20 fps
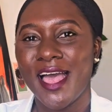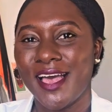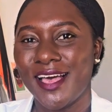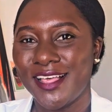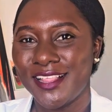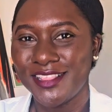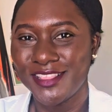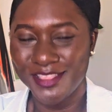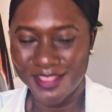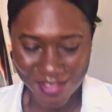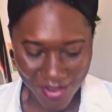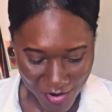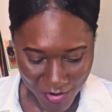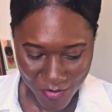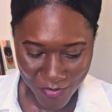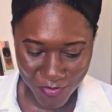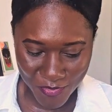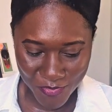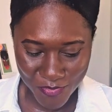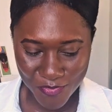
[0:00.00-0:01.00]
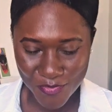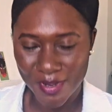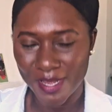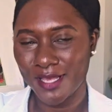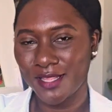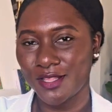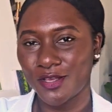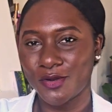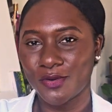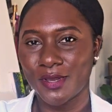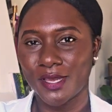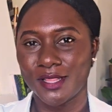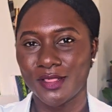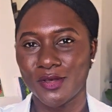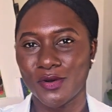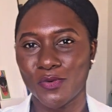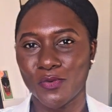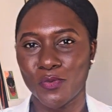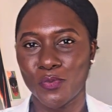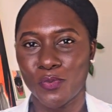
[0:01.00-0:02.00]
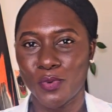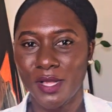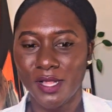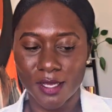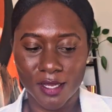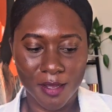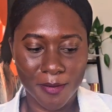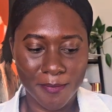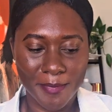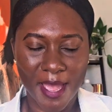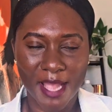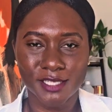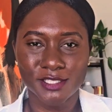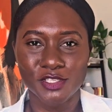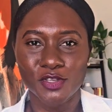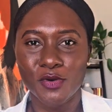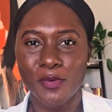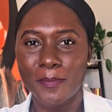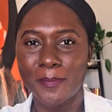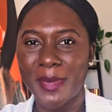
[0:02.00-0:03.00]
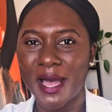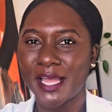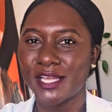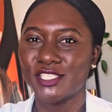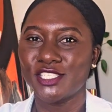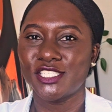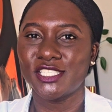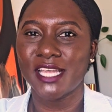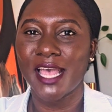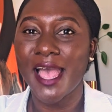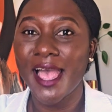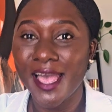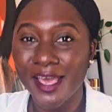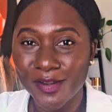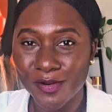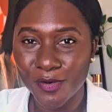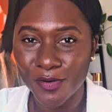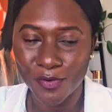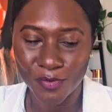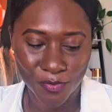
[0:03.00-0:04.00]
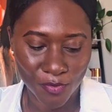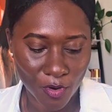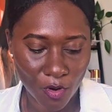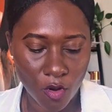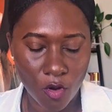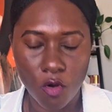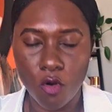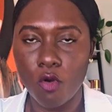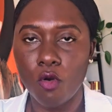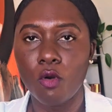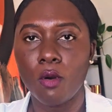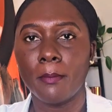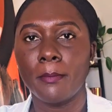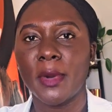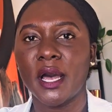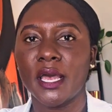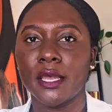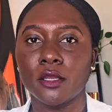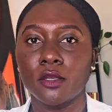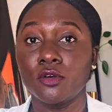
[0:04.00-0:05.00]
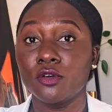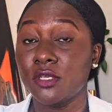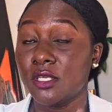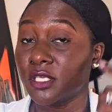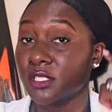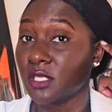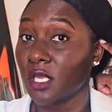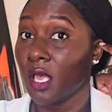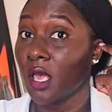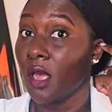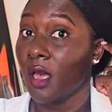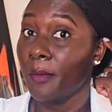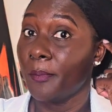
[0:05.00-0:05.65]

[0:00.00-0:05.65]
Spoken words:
Hello, hello, hello. Welcome back to my channel. Oh my goodness.